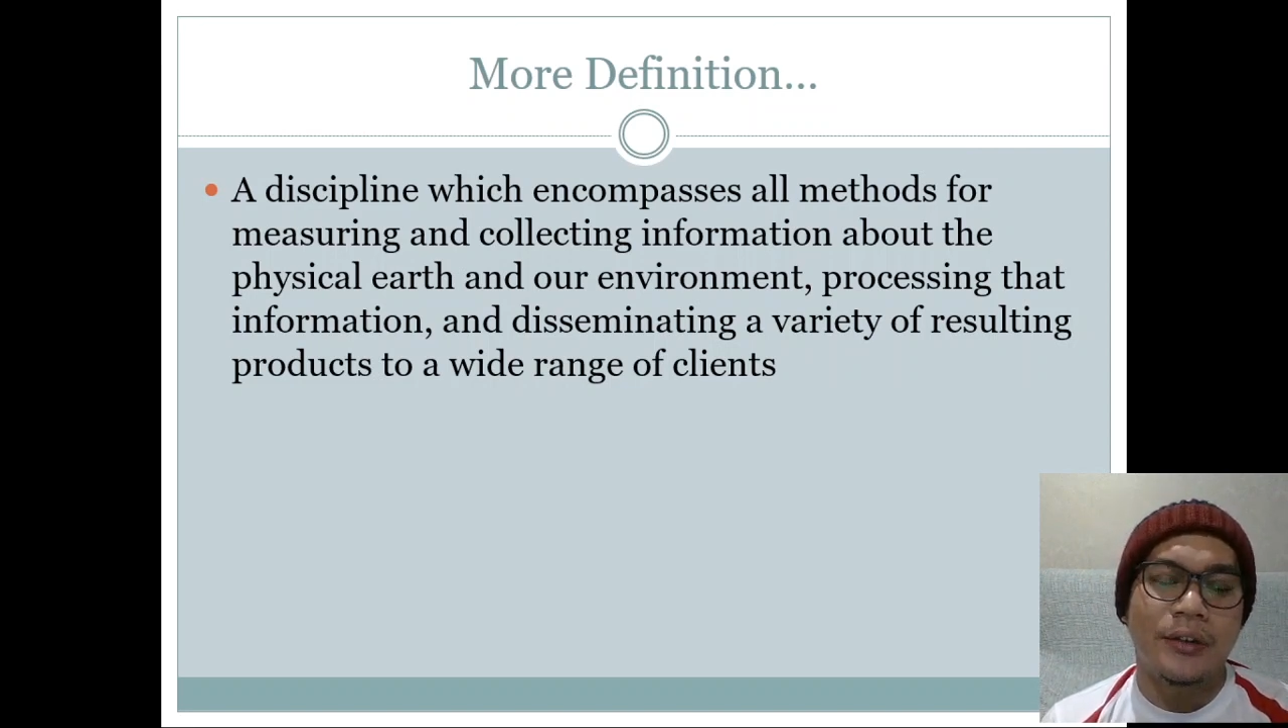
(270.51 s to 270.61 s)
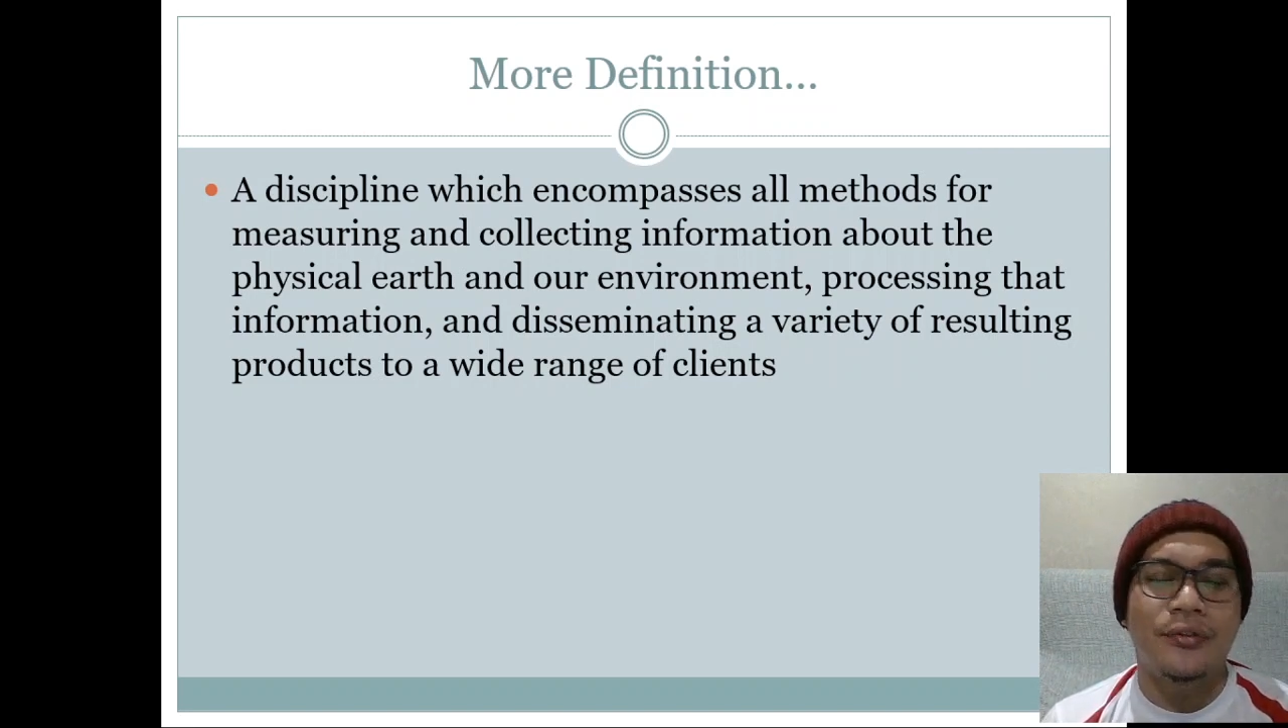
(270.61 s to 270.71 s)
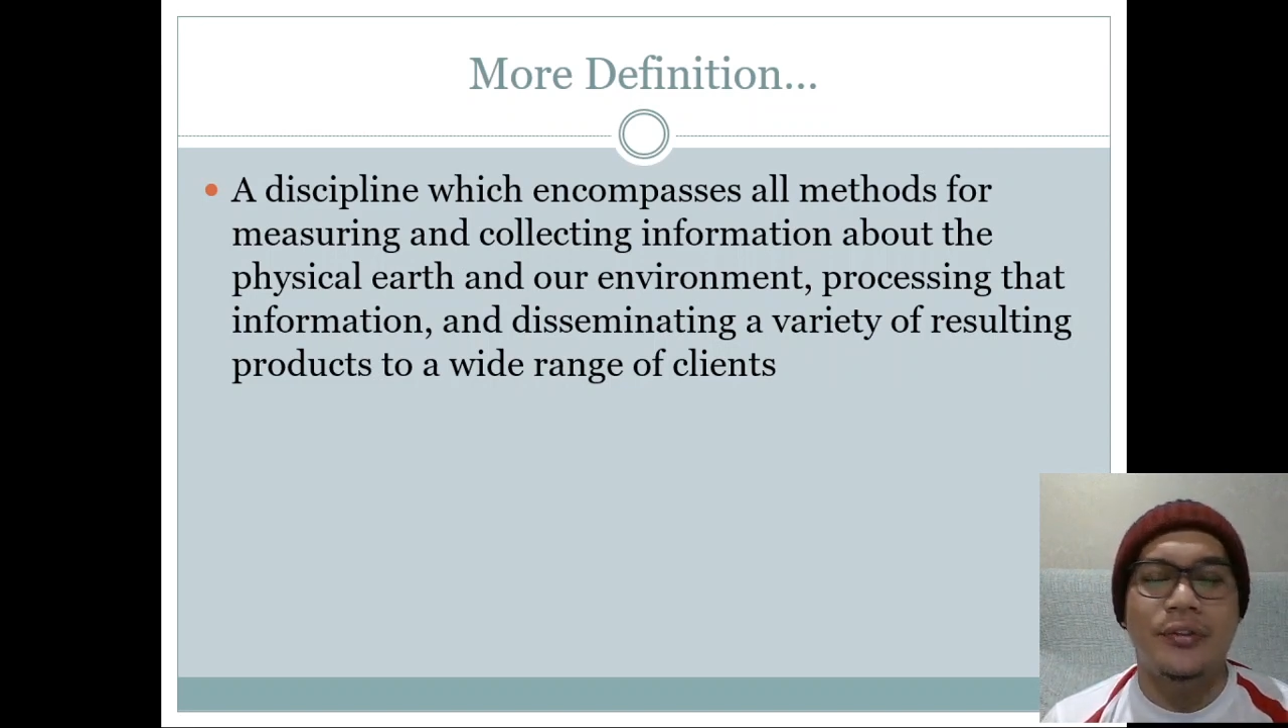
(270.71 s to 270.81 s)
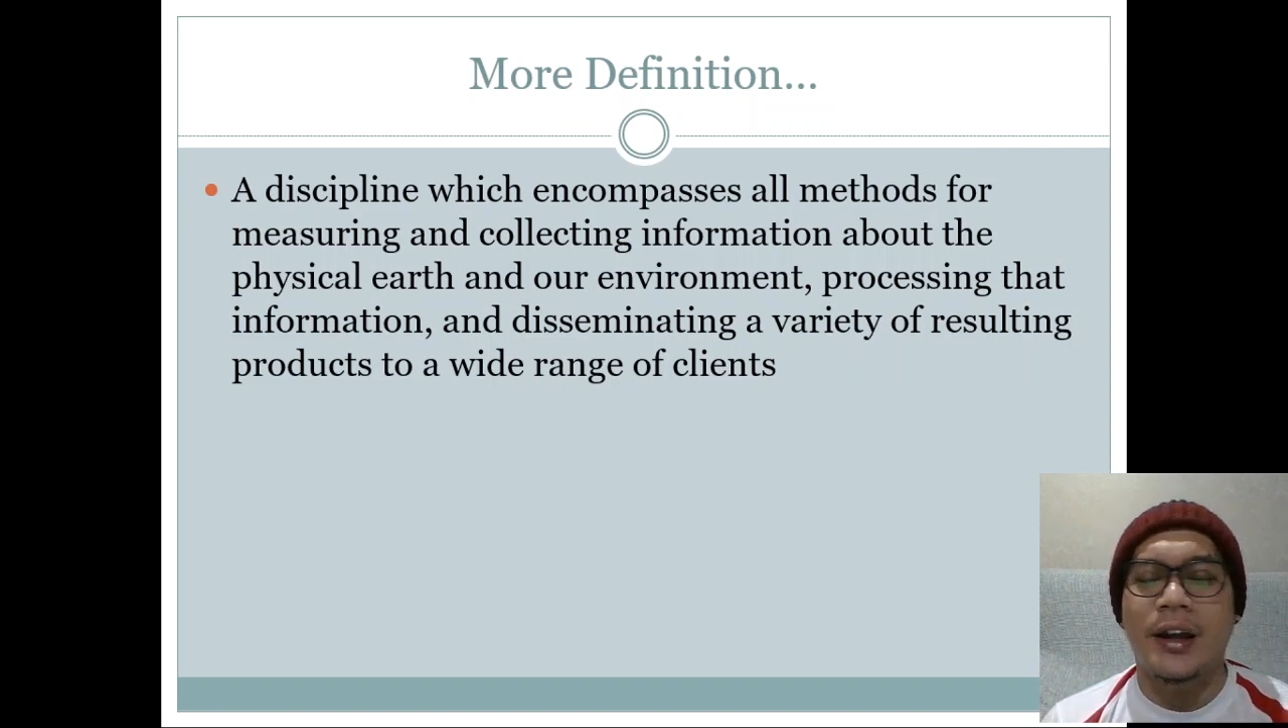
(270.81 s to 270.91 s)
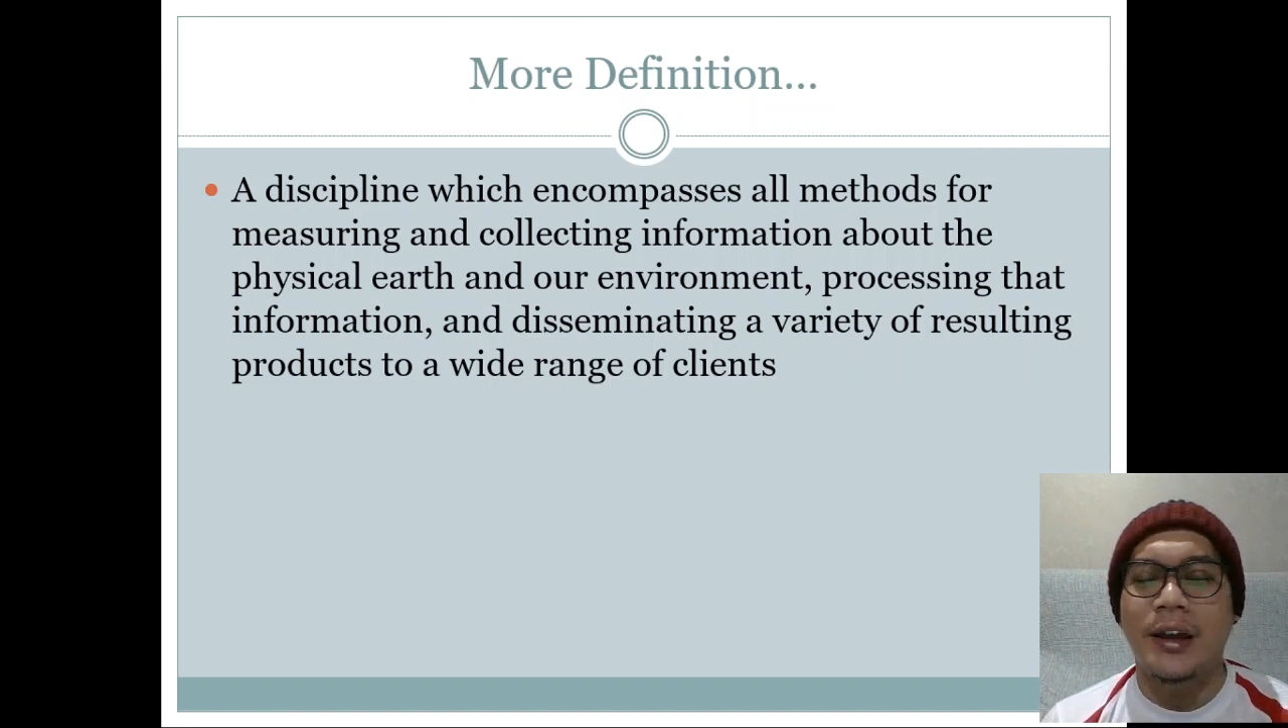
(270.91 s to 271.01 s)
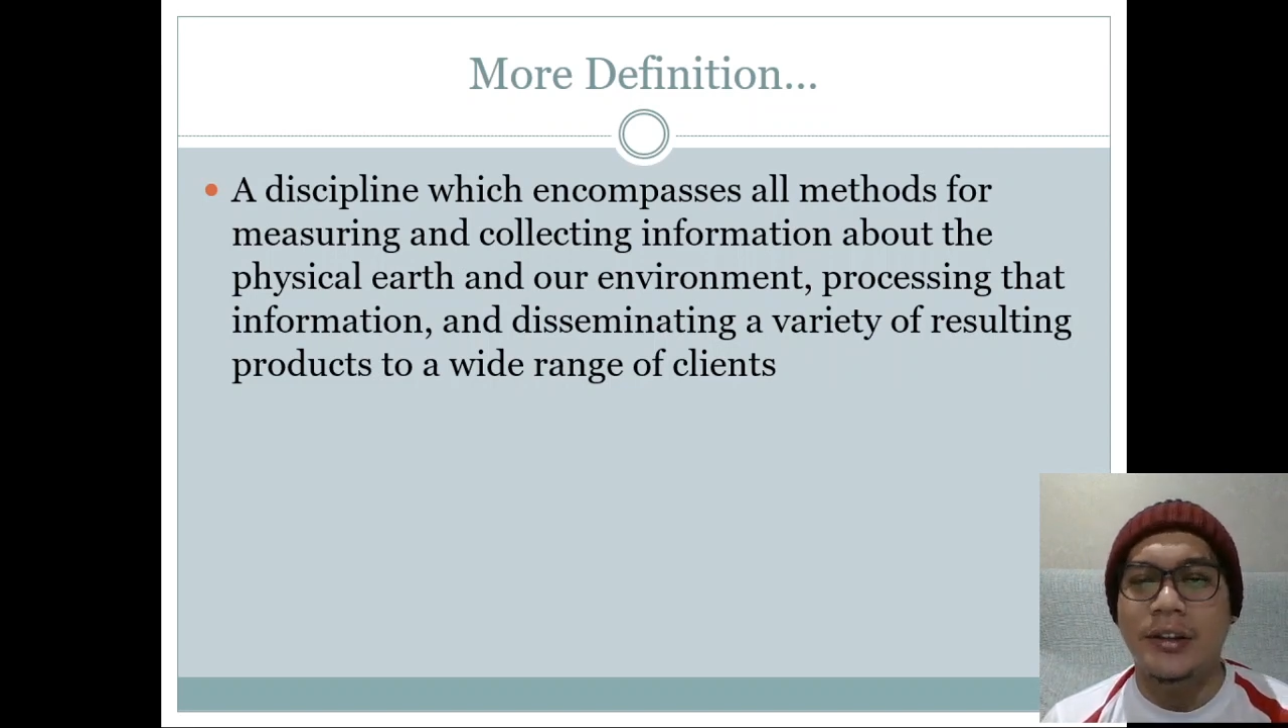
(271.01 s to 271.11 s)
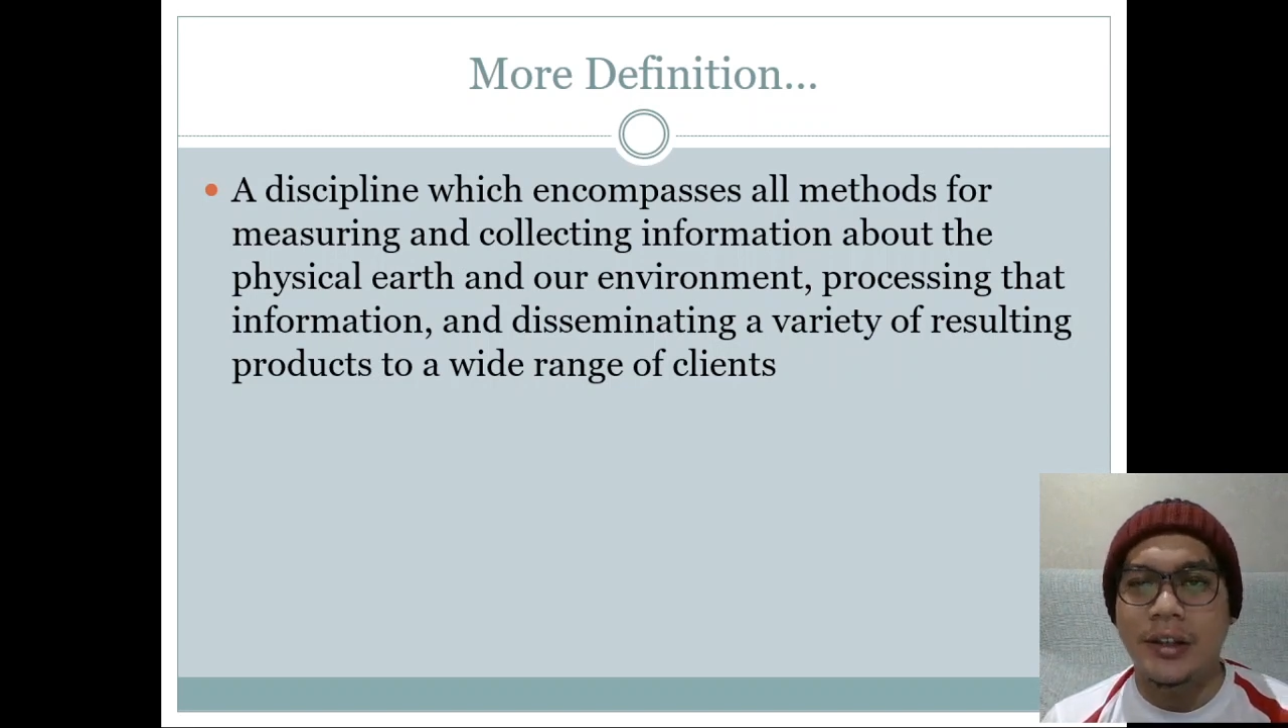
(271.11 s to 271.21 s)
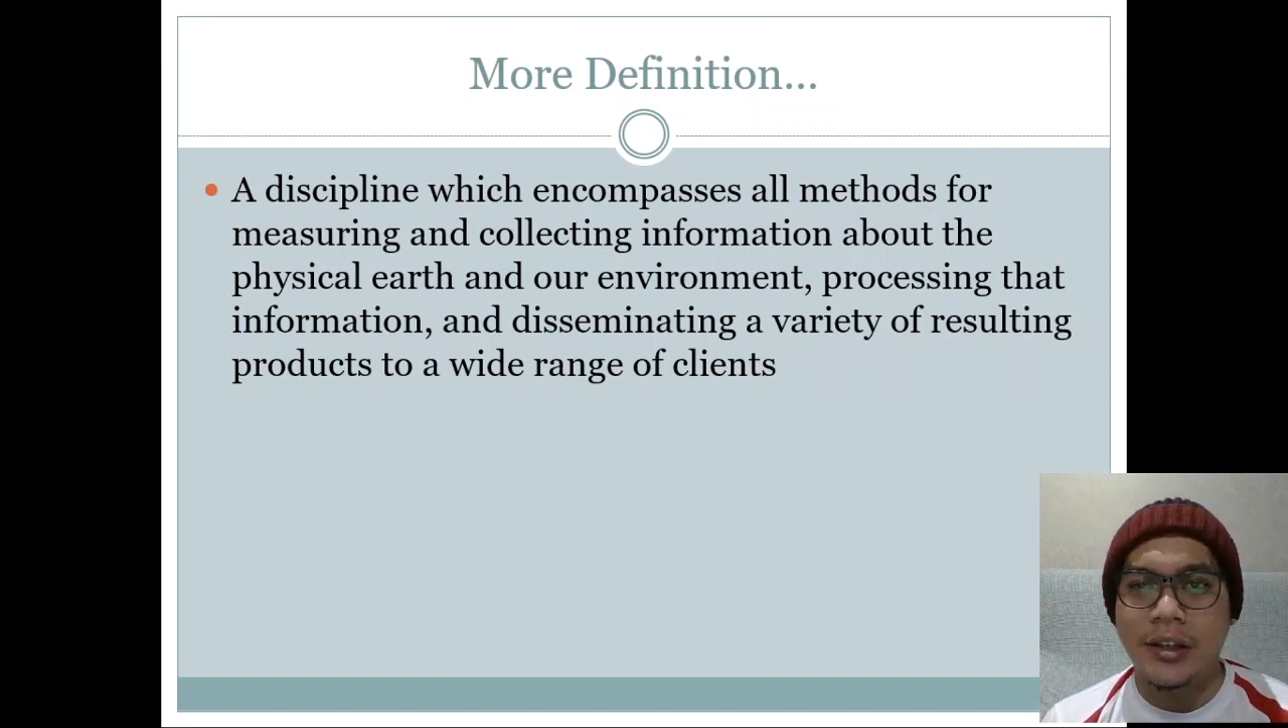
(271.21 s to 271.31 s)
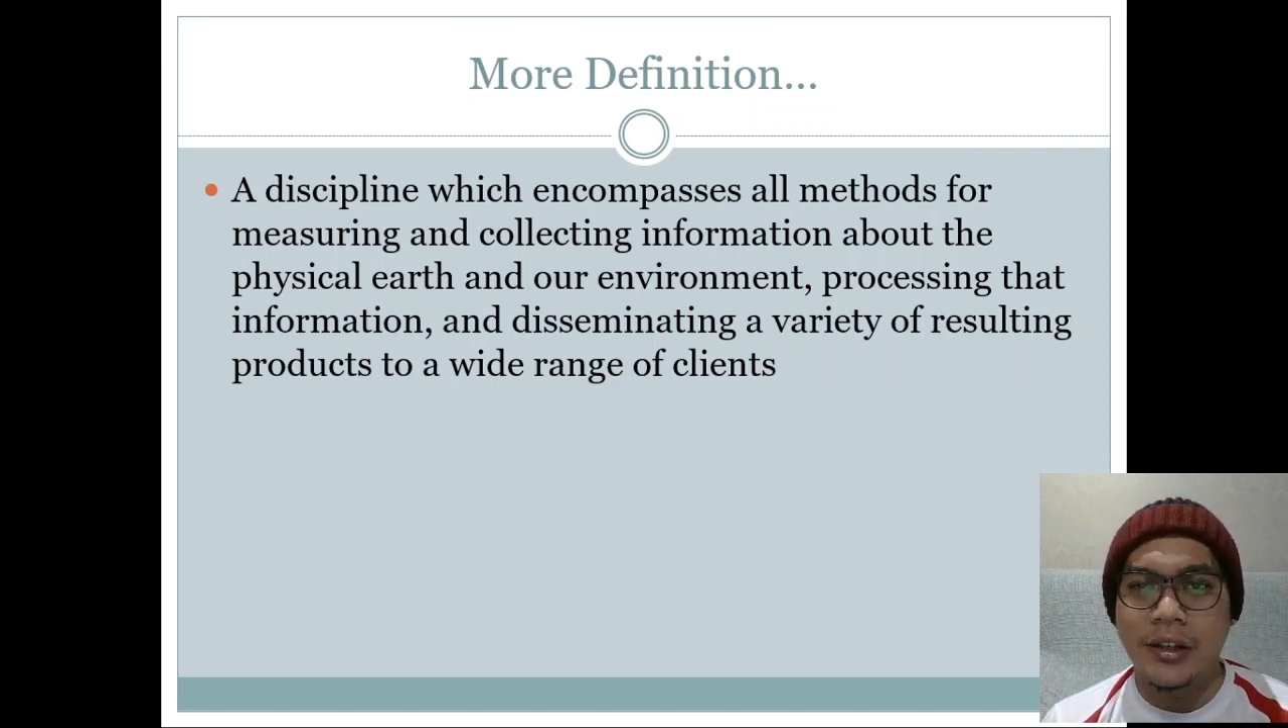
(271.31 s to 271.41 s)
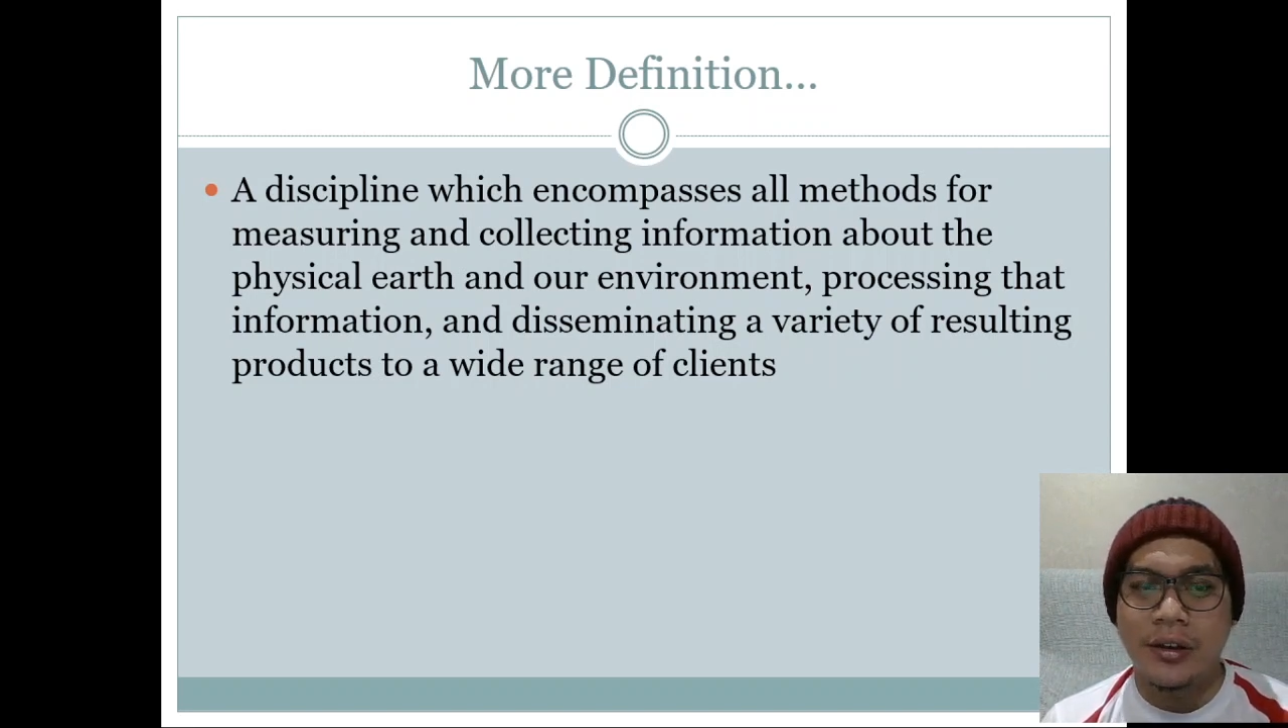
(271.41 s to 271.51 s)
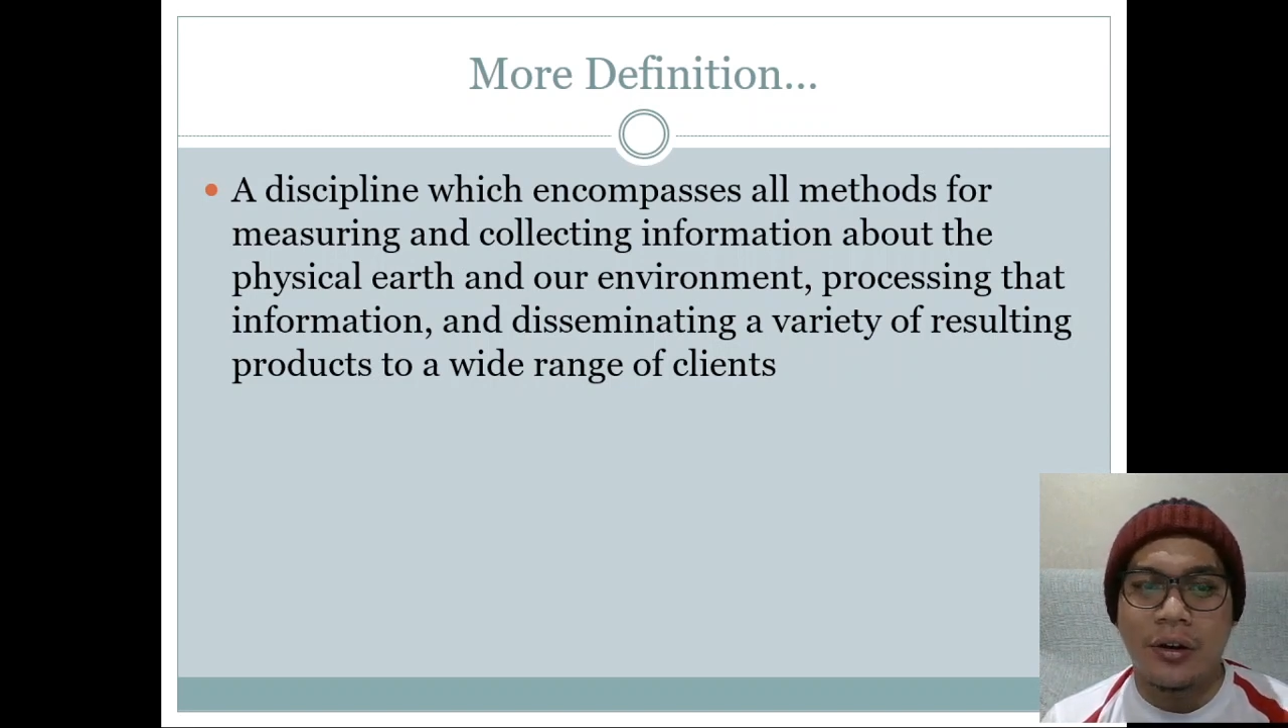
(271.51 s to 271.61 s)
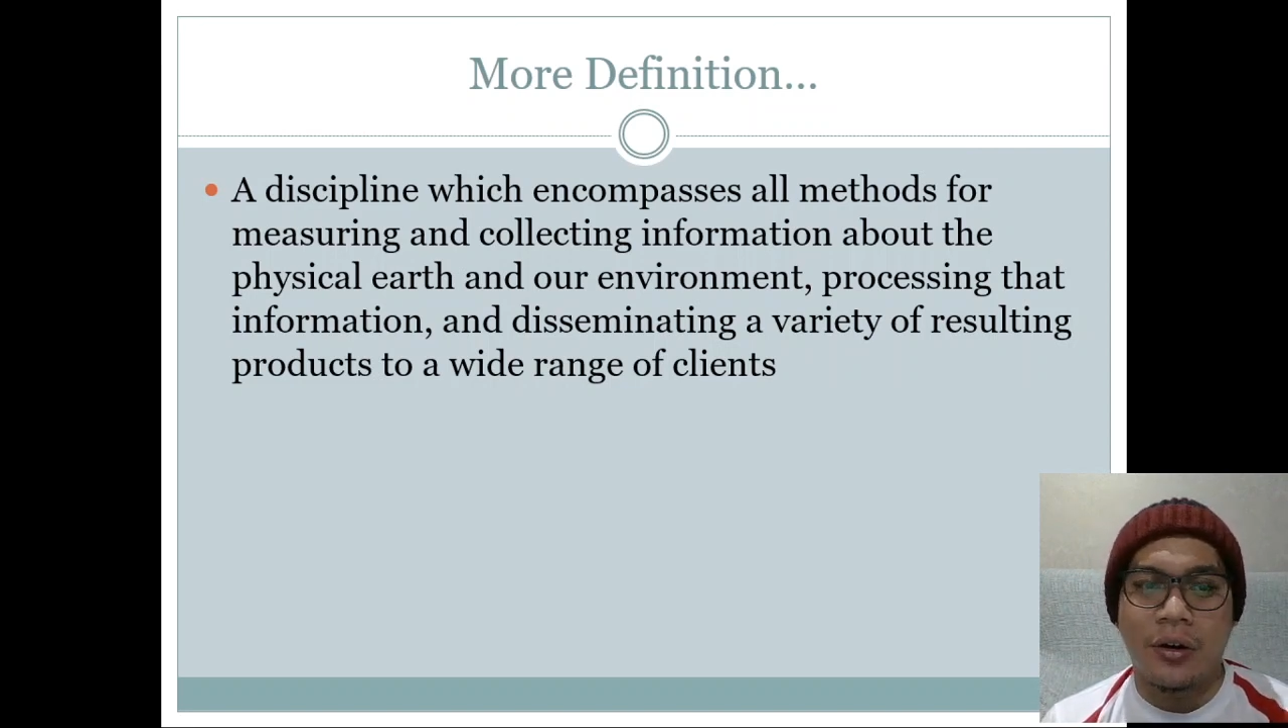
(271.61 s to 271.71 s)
variety